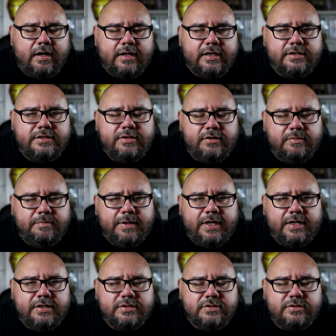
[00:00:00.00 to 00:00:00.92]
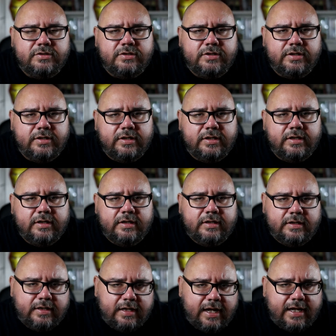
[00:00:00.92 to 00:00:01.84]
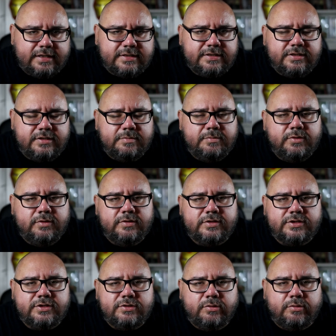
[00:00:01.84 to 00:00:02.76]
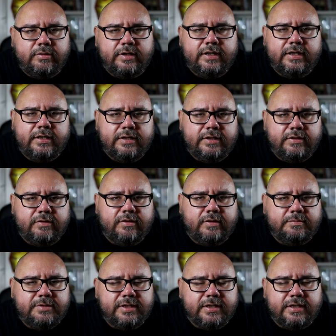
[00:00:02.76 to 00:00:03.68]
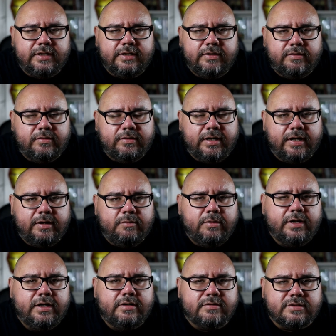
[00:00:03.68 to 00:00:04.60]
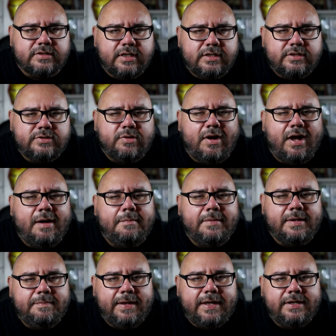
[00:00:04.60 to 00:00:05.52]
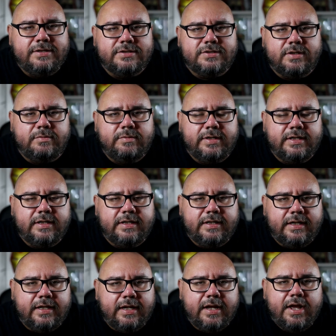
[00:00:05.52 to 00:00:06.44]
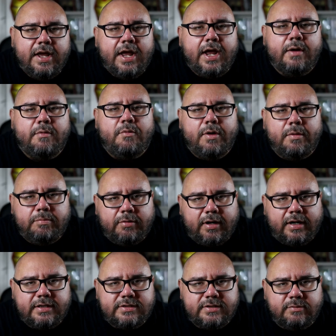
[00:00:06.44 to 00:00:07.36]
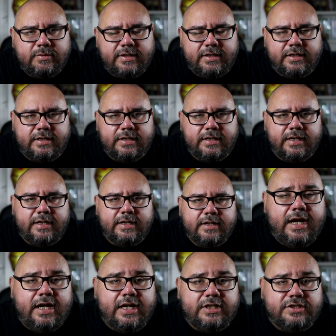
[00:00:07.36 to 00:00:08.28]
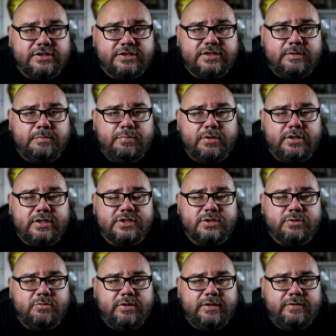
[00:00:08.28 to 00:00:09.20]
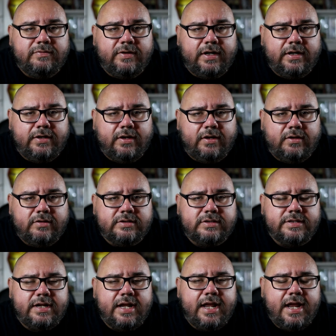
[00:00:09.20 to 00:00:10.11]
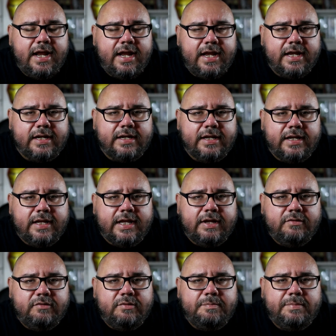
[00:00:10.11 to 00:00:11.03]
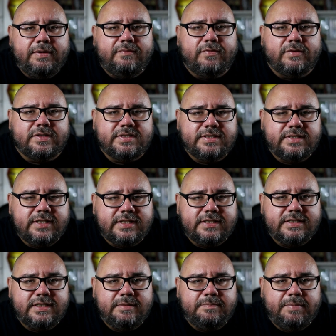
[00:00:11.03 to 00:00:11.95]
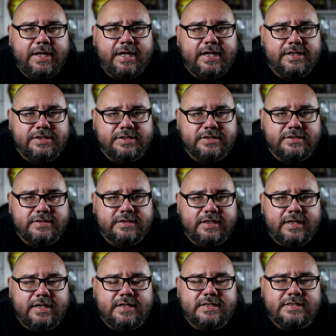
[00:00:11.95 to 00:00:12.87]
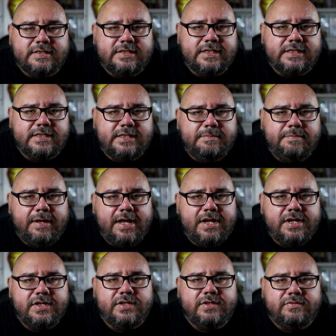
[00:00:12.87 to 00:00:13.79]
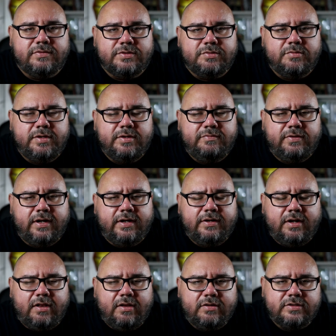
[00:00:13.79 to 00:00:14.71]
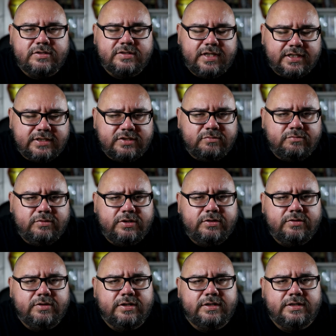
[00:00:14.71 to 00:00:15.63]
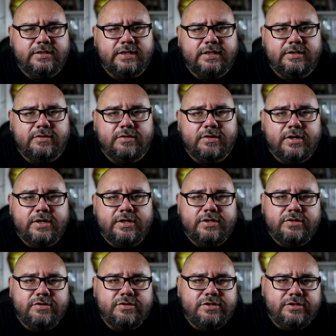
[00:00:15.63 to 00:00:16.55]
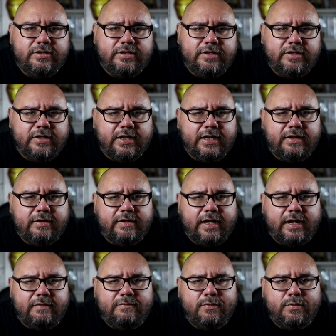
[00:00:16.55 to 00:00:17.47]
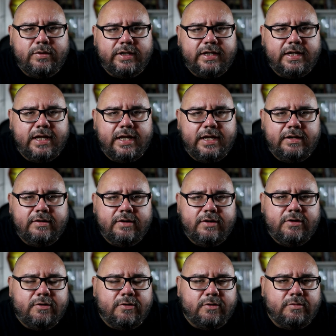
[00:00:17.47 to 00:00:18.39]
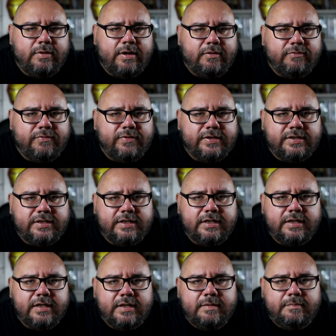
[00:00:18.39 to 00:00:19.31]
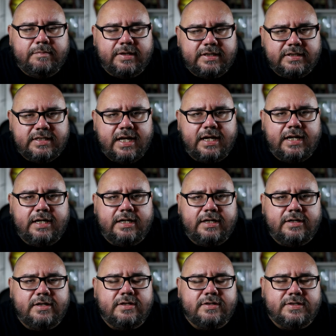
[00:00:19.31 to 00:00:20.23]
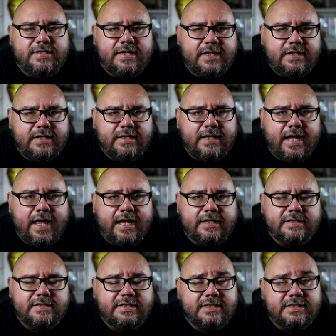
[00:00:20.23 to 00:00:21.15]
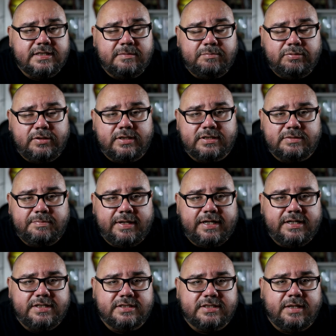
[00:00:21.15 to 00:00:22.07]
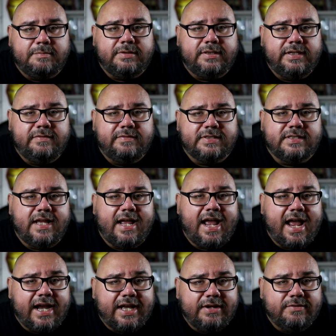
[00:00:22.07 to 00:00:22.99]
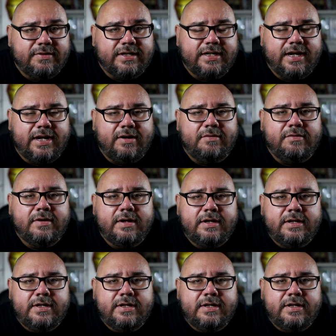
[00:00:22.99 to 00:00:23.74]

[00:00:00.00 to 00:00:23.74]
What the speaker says: Interior pages look good. Adds to the mood of the story. You know, I'm digging it. Okay, what else? So how many pages are we going to get, and what price are we going to get? Just the book is $25, and it will be for 60 pages. 60 pages for $25, that's a real good deal. Usually you're getting like 48 or around 50, but he's adding another 10 to that. 60 plus pages, I believe, is the accurate count.